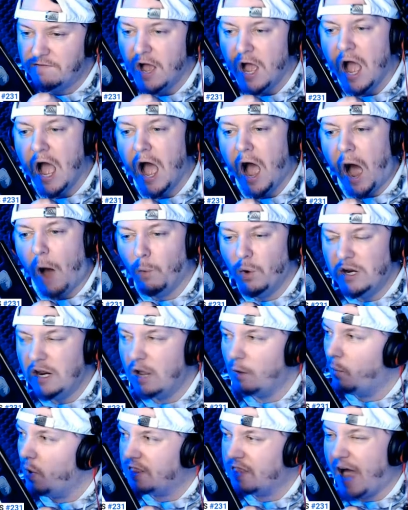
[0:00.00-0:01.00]

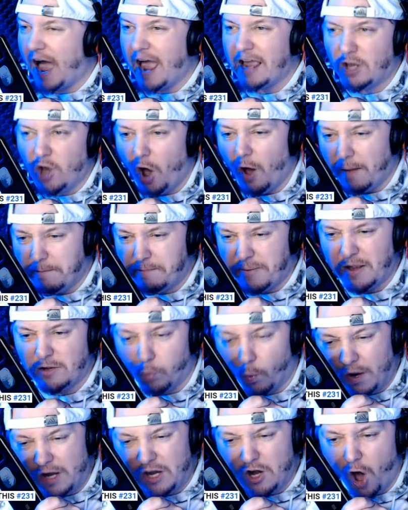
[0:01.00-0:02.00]
What? I call. I paid
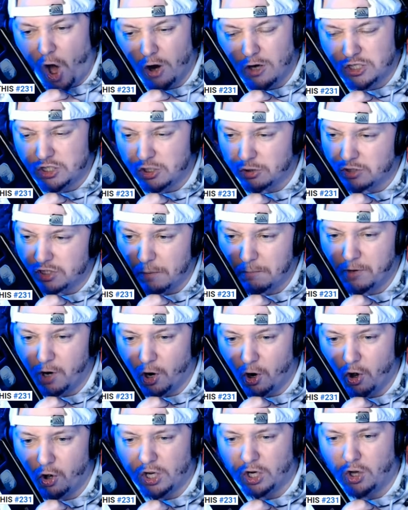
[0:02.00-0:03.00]
$20 so some girl
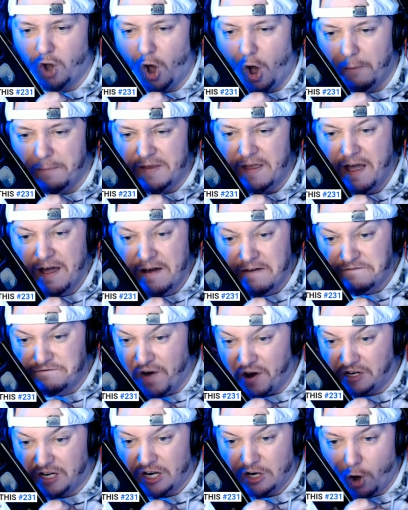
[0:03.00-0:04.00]
can call me fucking
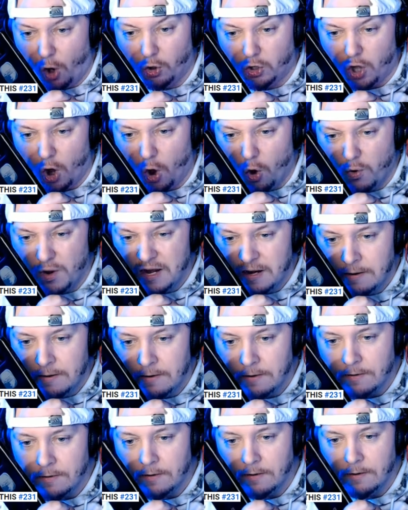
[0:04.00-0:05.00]
Hulk Hogan.
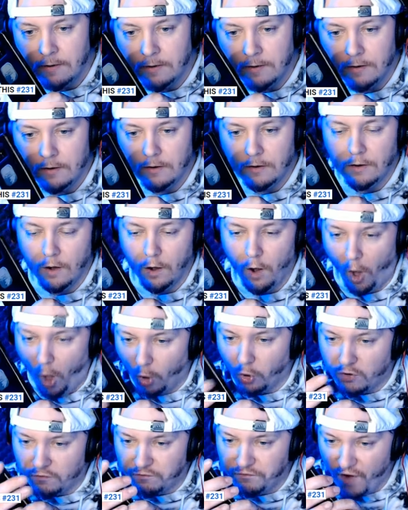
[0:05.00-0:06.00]
Hulk
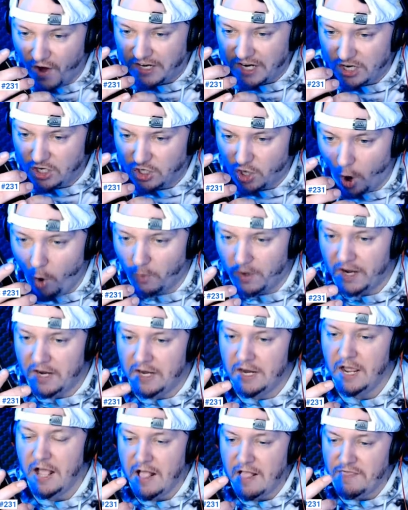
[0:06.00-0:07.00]
fucking Hogan.
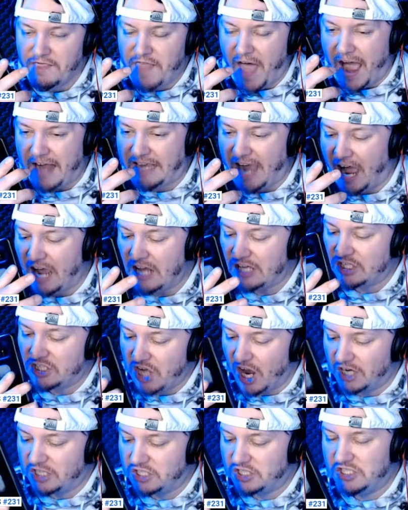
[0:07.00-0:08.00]
That guy
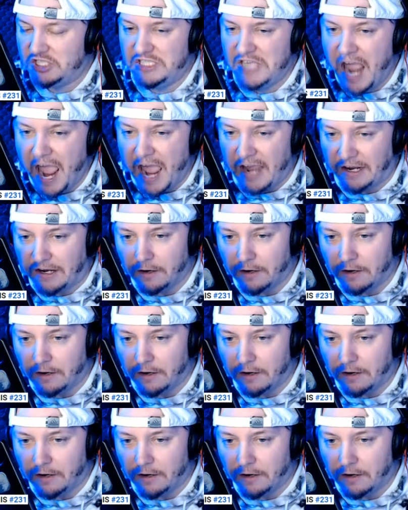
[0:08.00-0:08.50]
sucks dick.